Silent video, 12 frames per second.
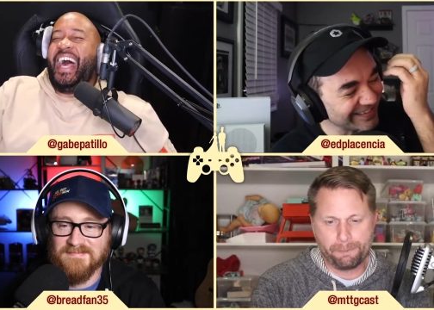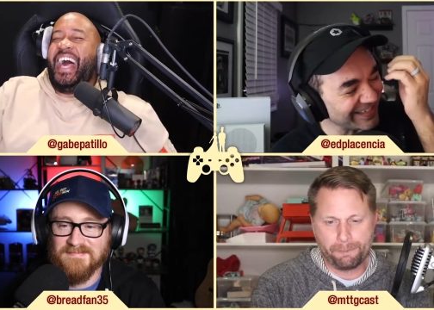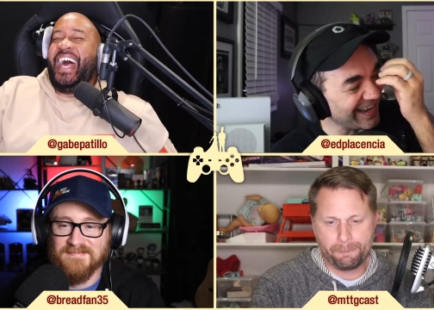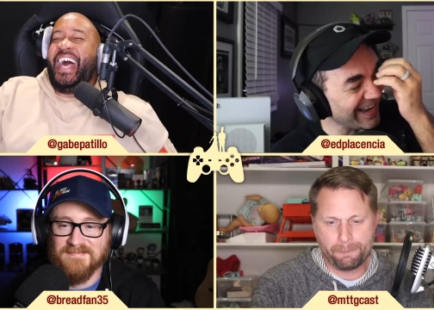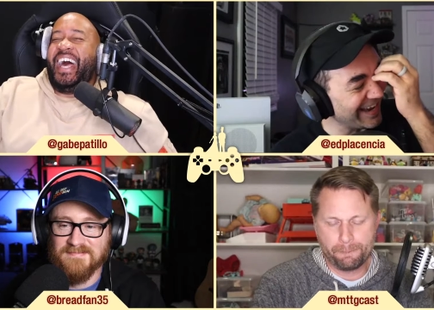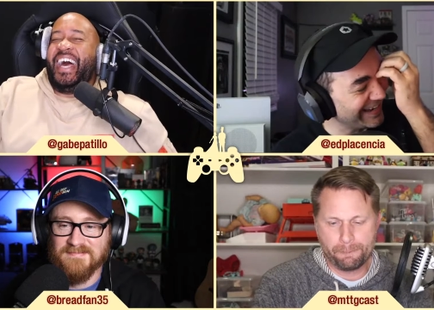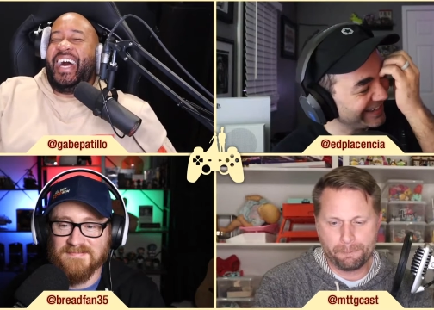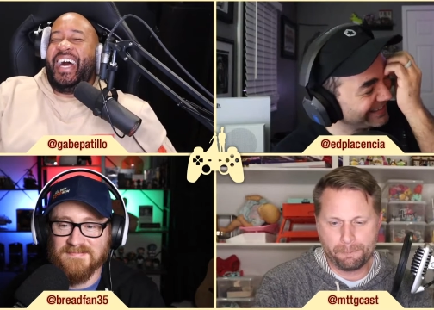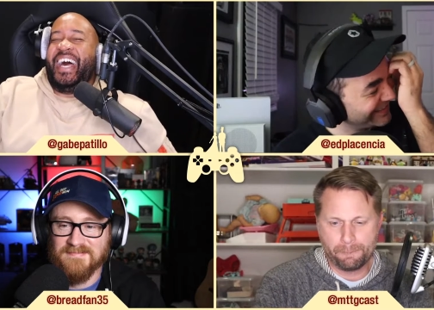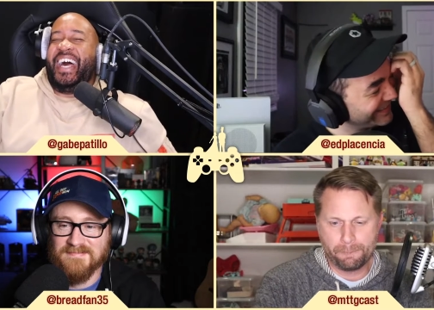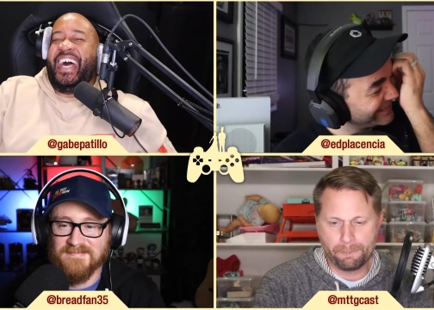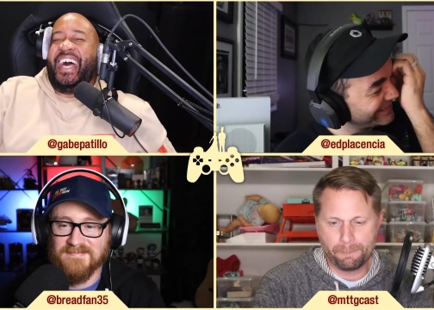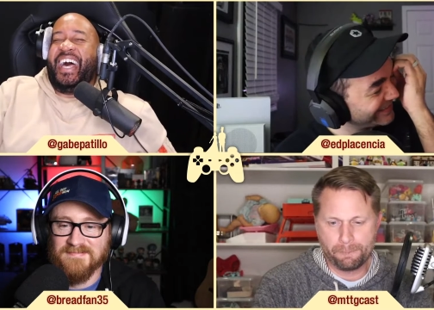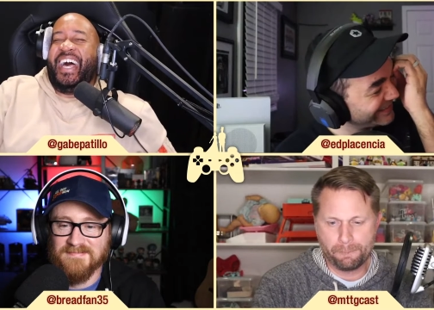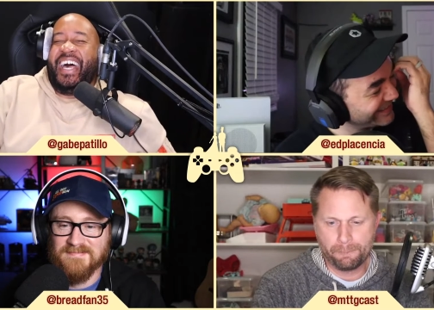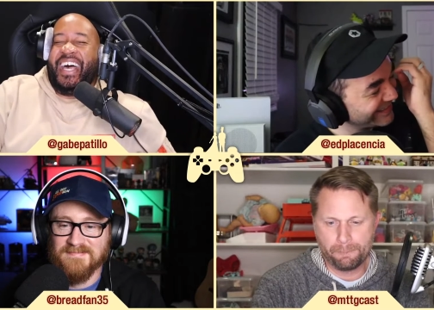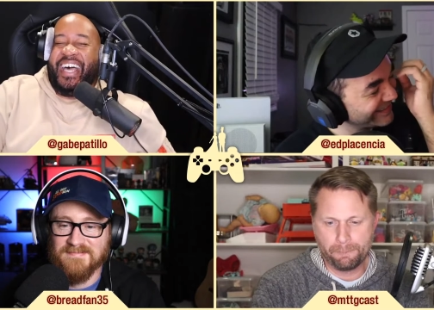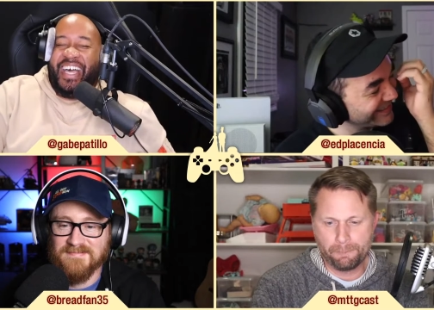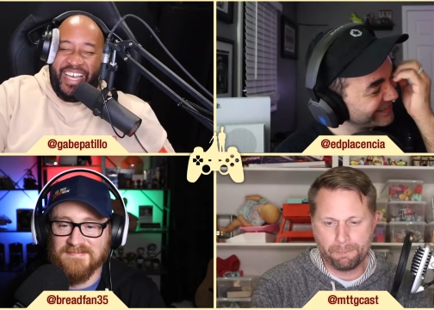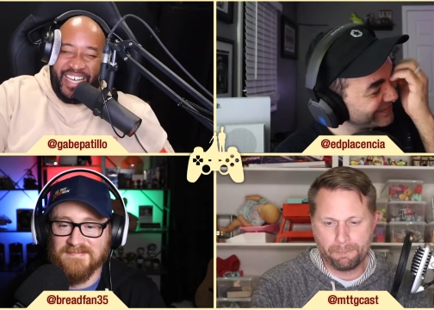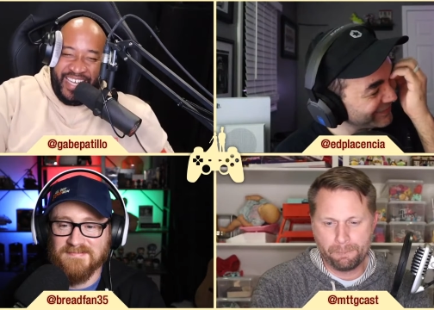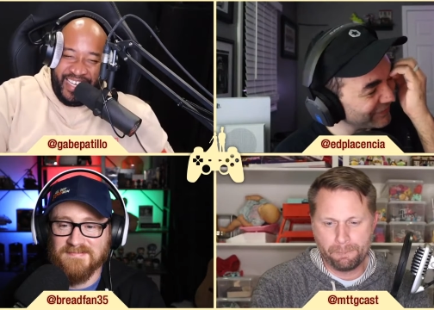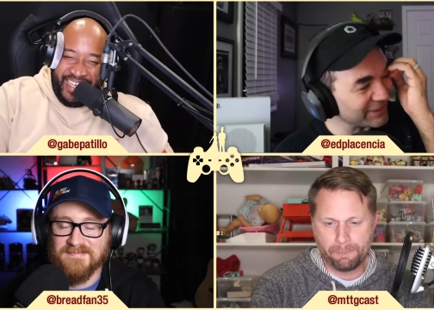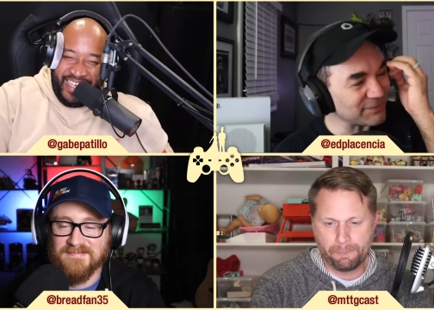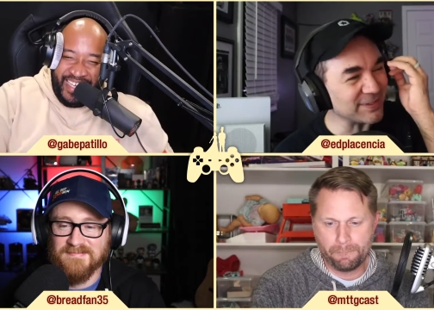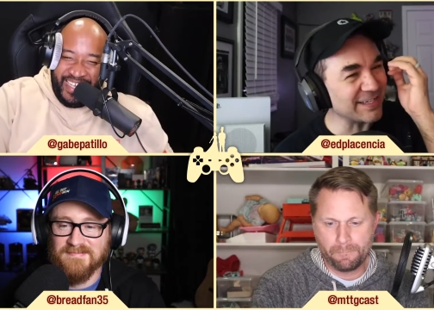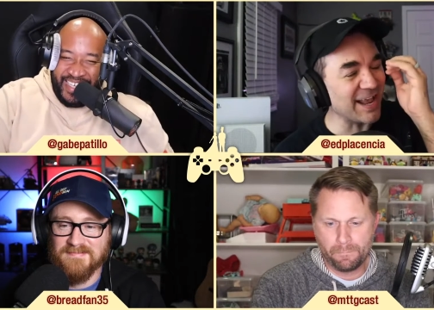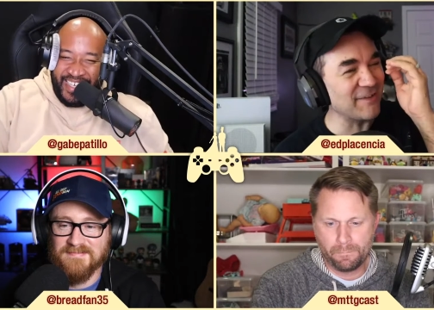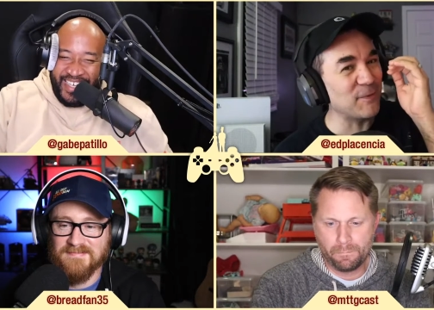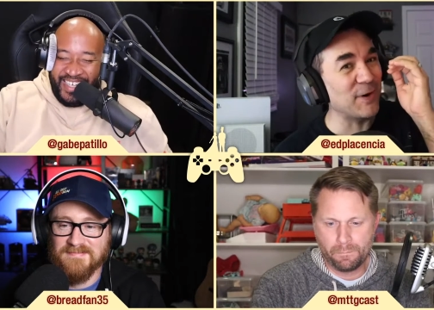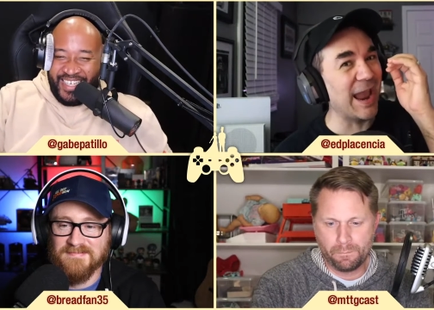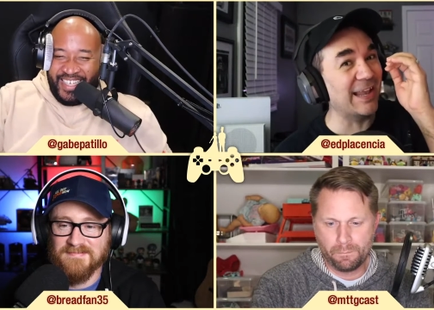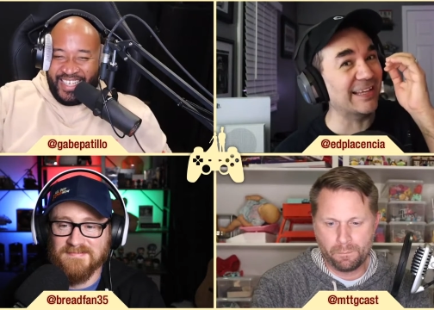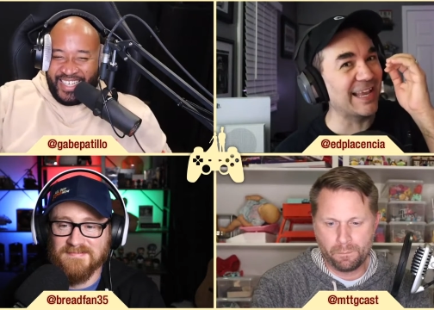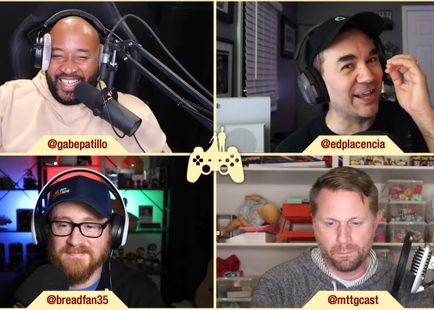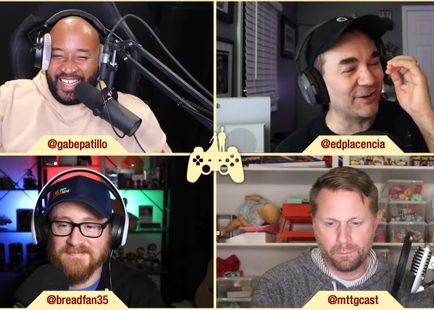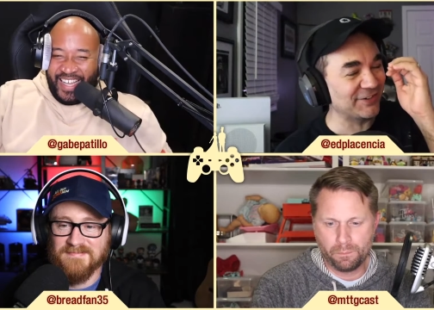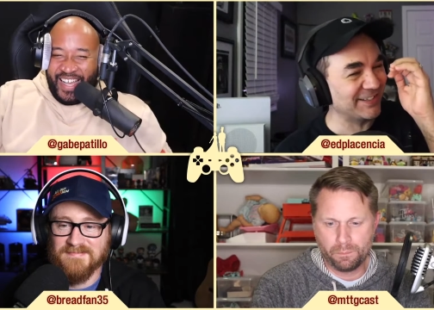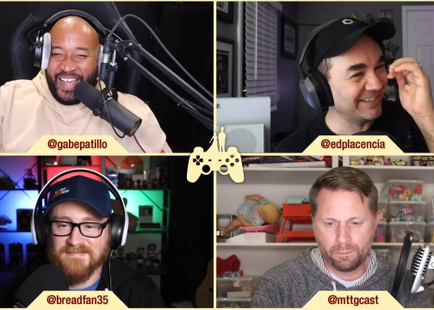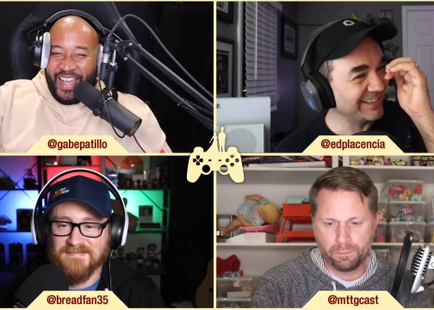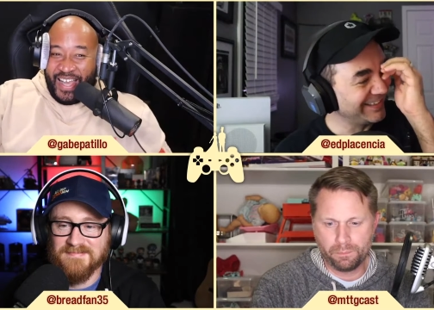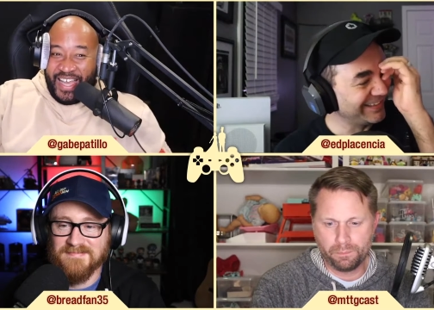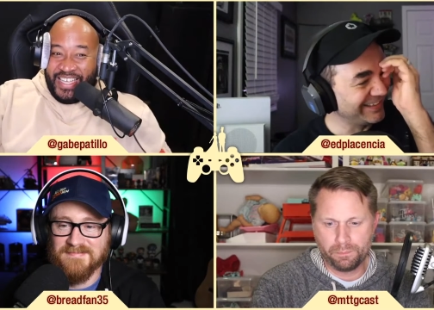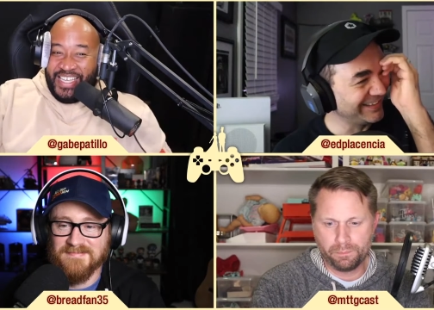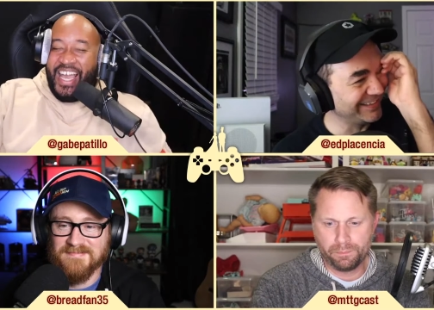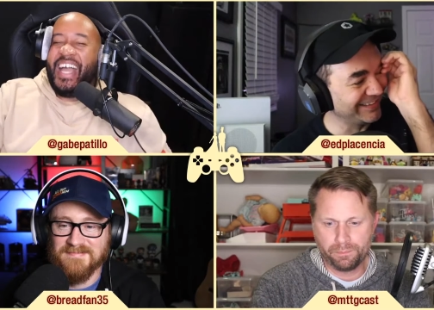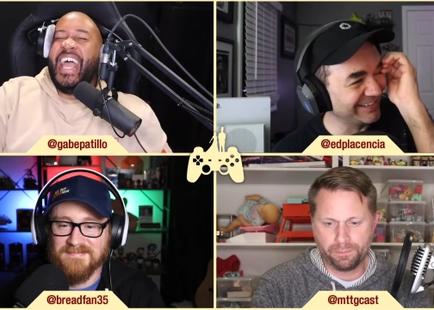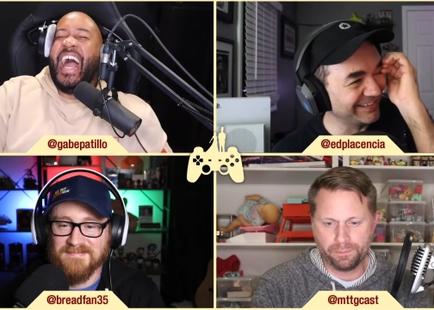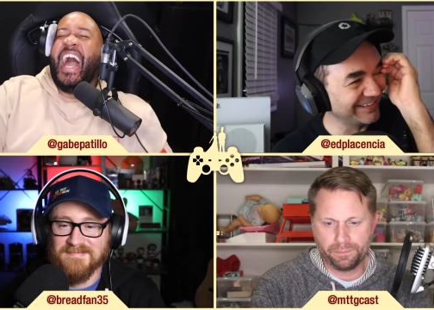Speaker 1: Okay. Well, this one's going to have more alligators. Yeah.